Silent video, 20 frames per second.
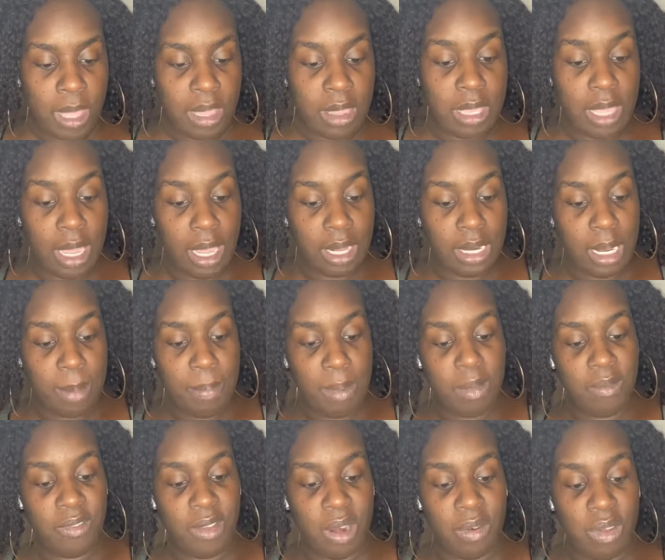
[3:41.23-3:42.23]
Yeah, they've
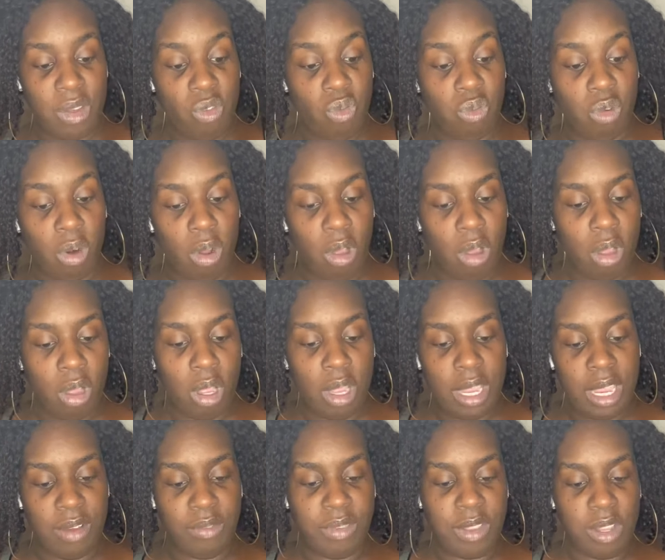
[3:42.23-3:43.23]
been very raw
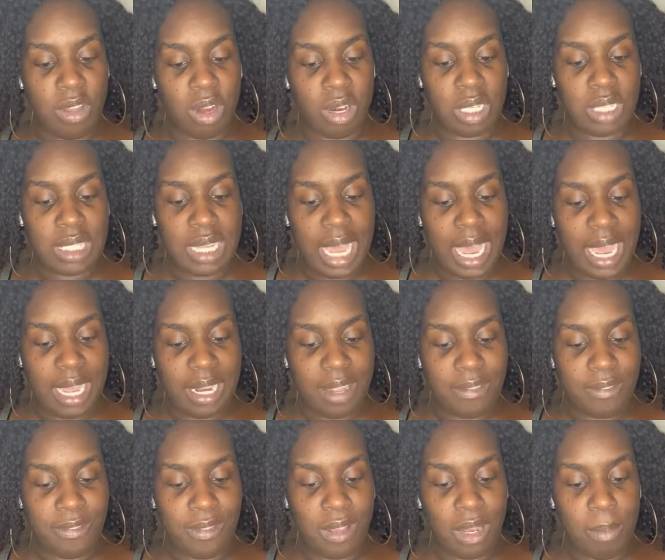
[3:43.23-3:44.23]
in regards to how they
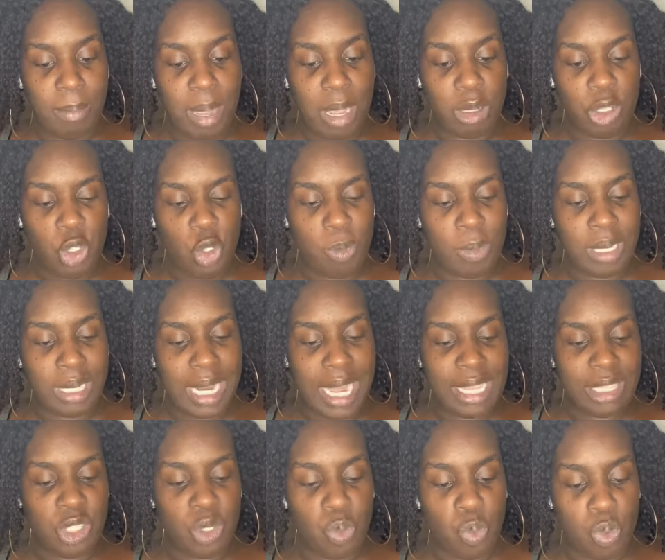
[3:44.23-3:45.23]
feel about you, but
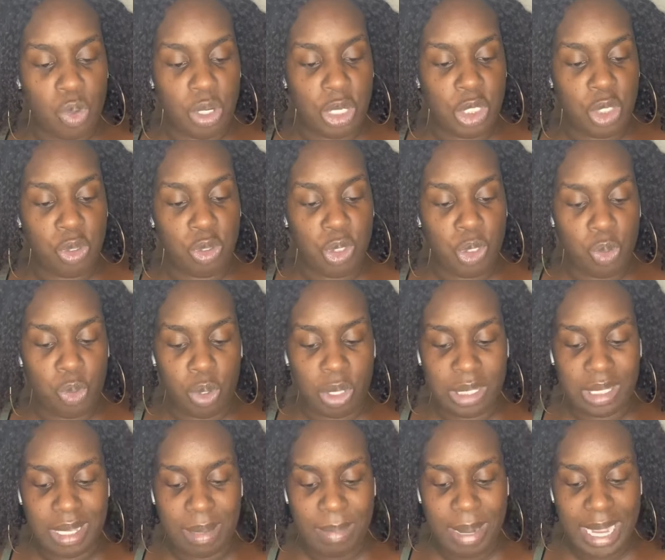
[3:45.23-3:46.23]
not towards you, towards
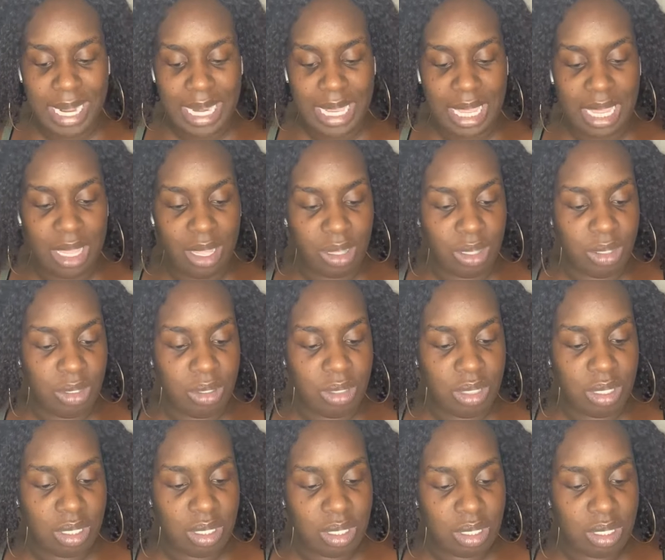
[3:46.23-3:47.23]
somebody
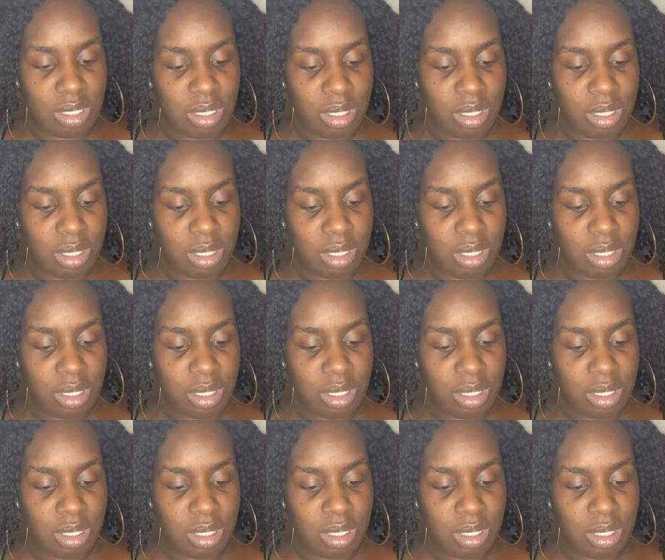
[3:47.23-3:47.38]
else.